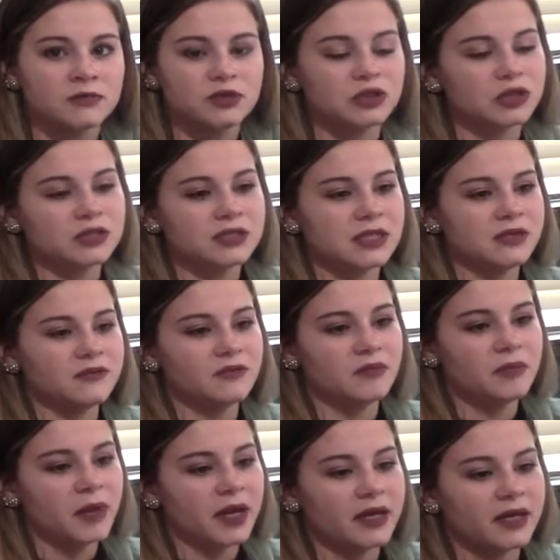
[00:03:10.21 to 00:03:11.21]
just
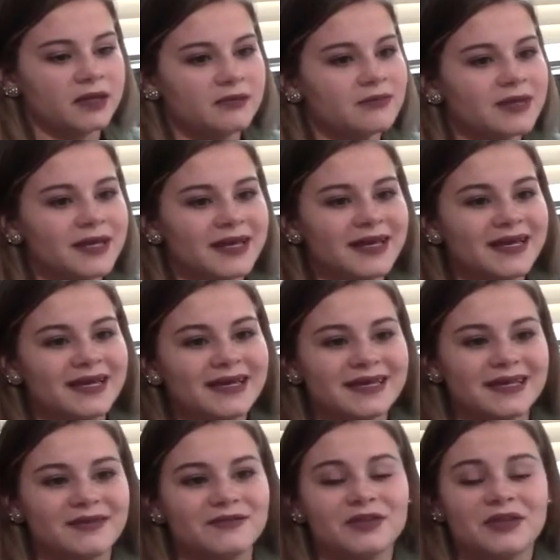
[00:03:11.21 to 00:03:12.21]
even by
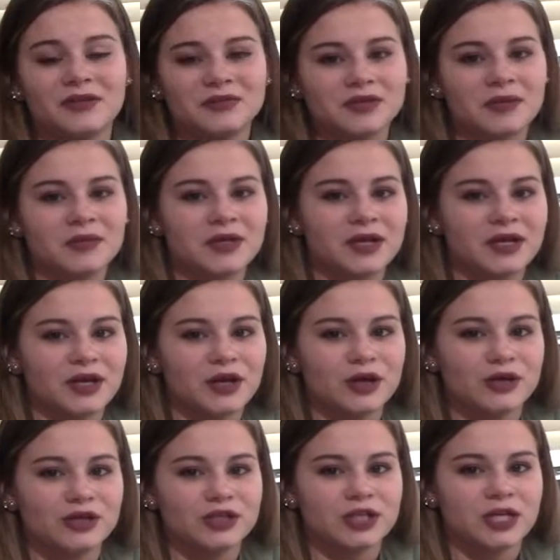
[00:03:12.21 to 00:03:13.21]
giving them something
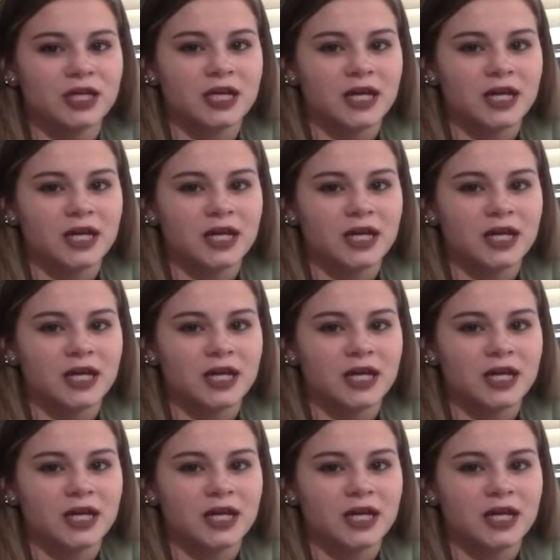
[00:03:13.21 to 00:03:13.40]
encouraging,